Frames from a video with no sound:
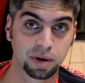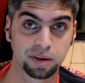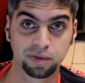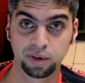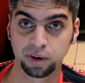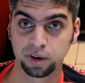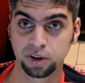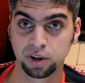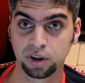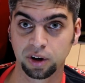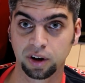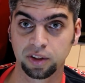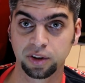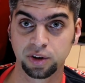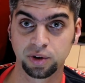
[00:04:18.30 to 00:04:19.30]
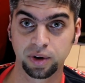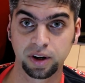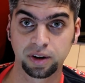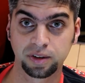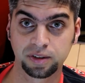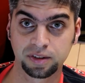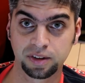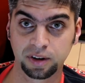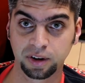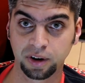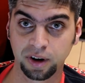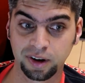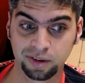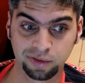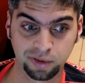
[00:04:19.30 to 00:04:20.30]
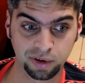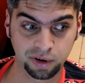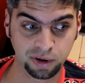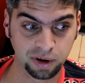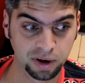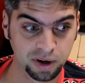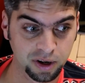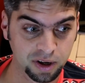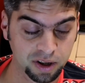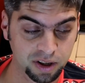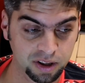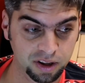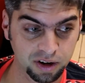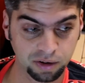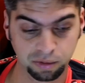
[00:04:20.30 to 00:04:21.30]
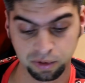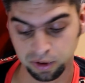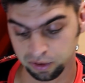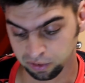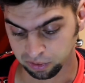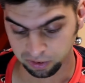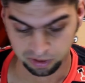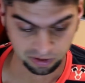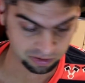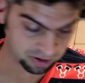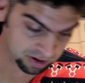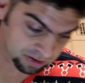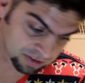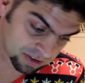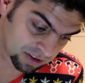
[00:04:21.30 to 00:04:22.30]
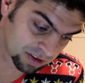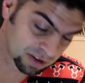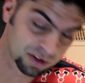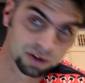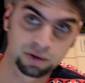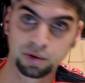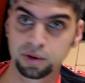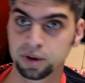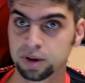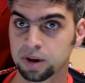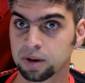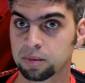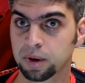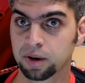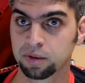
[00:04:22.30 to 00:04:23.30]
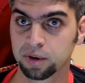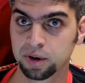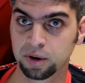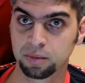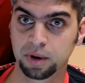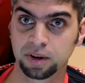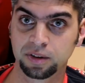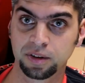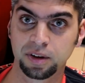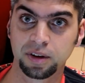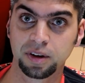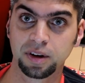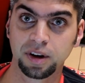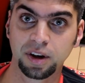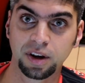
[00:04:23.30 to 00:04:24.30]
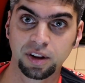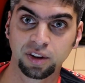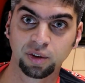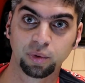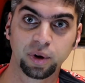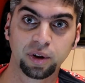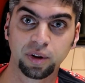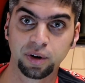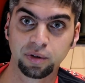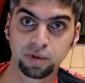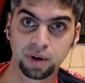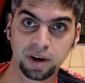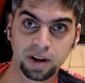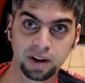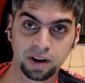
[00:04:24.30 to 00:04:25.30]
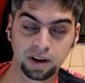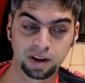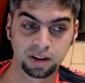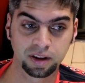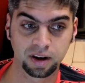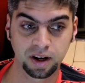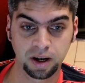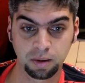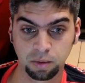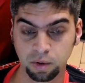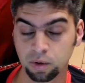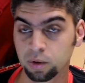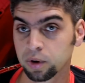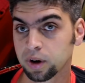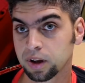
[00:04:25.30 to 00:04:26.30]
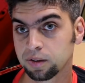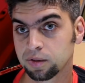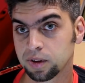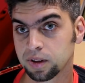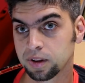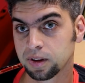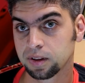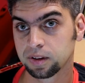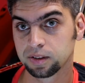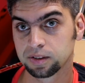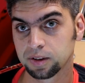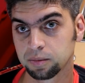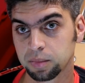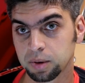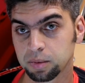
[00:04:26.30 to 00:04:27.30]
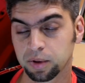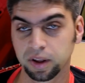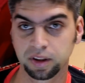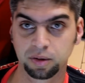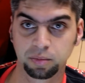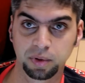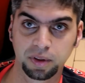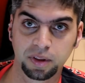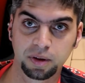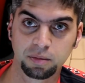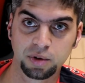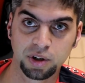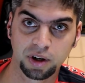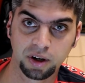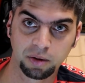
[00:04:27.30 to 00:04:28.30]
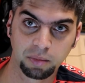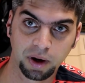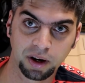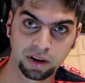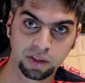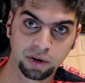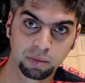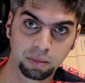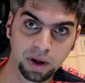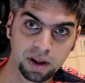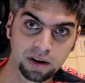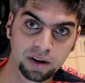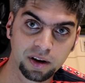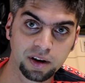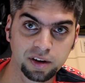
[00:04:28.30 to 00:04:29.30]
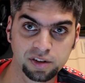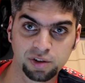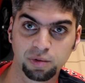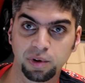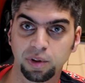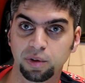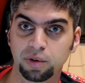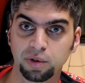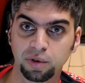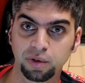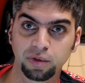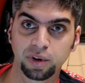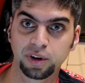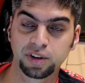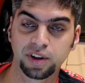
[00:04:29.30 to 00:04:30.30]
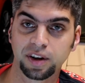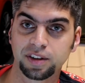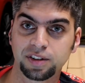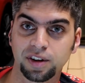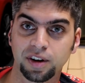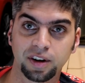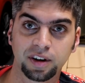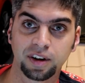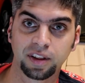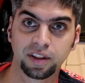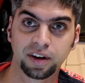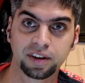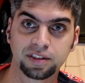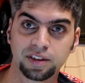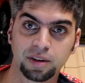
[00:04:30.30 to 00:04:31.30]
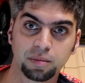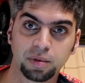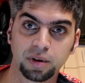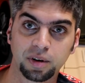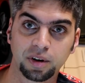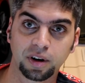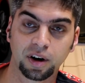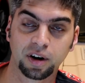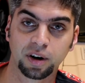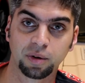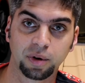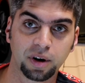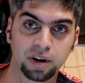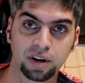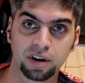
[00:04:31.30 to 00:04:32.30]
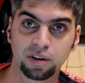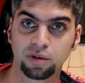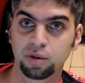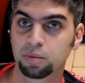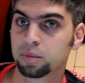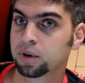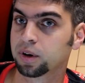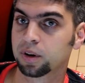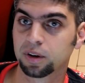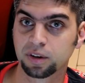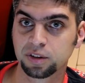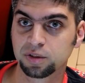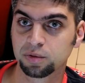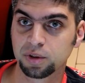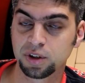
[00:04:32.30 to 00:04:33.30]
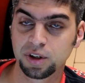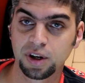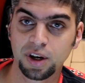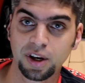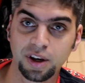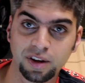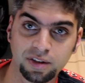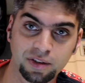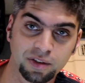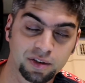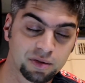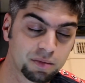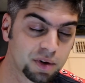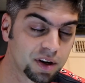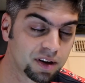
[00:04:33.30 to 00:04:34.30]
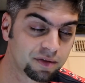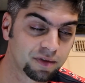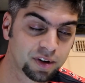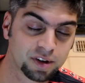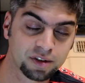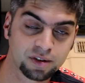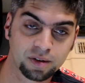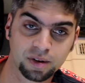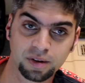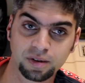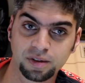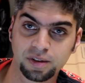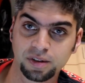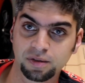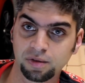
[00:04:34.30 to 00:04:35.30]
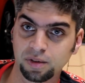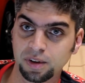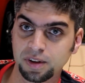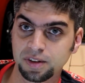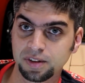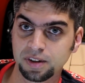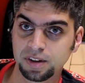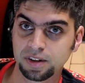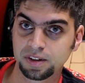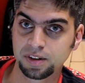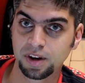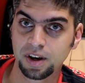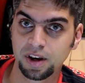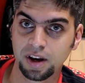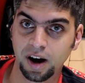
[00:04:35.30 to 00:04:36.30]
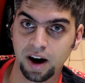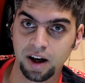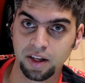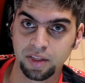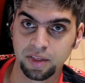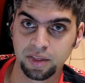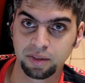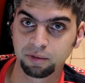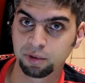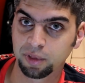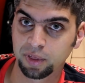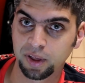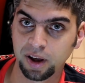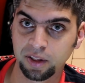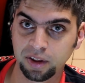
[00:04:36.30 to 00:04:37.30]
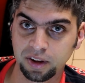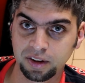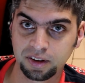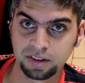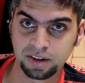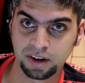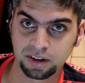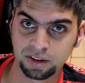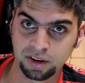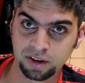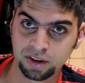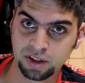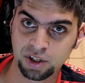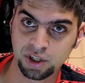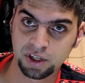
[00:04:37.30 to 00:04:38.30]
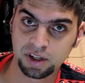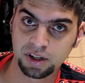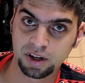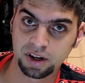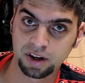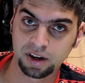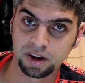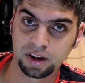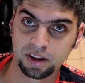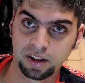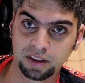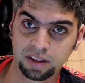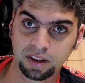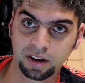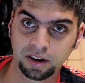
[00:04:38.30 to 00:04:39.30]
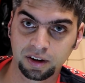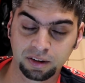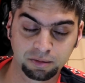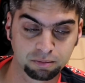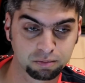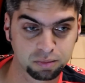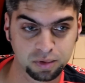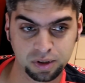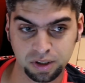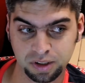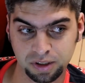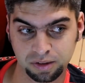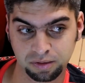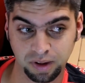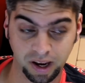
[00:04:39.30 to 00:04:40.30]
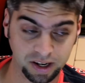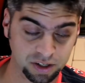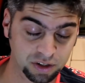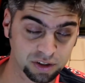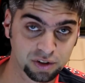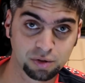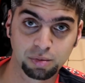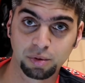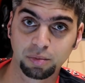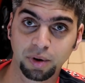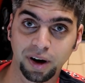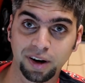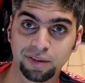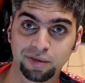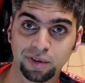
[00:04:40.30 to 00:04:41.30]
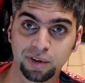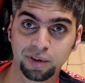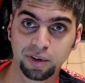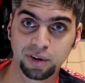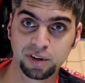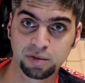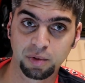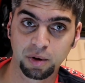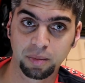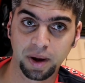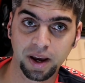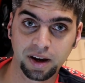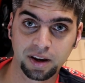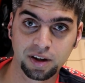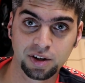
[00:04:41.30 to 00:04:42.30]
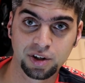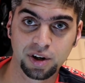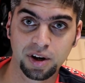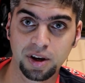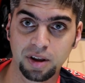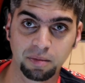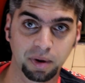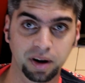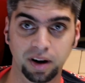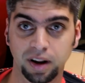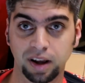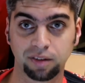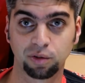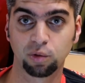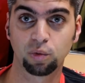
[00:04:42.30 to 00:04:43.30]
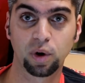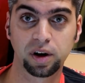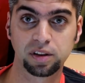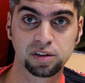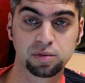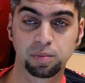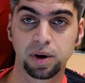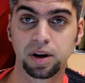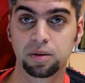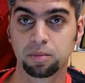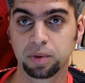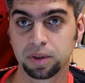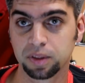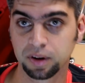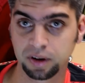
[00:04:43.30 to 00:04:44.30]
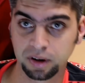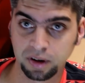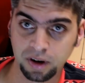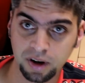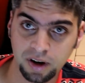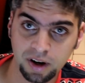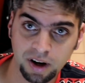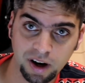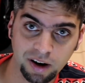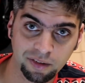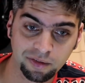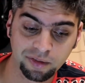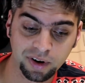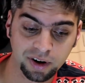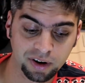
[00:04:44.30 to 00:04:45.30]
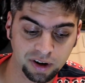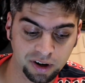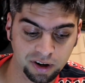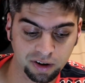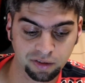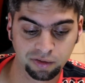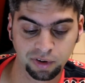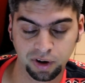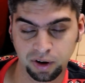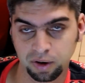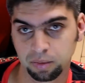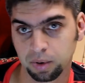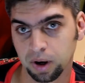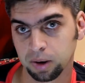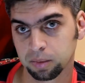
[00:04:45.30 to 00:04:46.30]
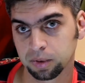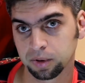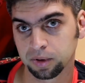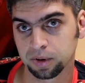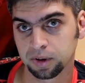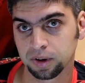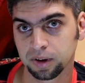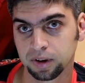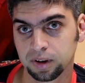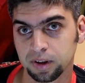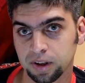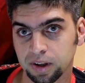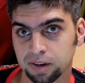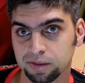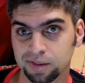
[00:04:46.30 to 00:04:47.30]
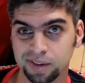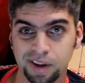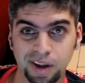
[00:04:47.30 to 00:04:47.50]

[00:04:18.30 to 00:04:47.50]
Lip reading: If you're on the trails, they're great for when you're looking right outside the door about what you're about to wheel over at night, or even some people like to put them shining back in their bed. So when you throw the reverse lights on, it lights up your cargo area, or put it on a switch. So there's many versatile uses for these things. And with LED technology, they're actually super bright for their small package. Might not have a wide spread, but they're a very, very popular gift.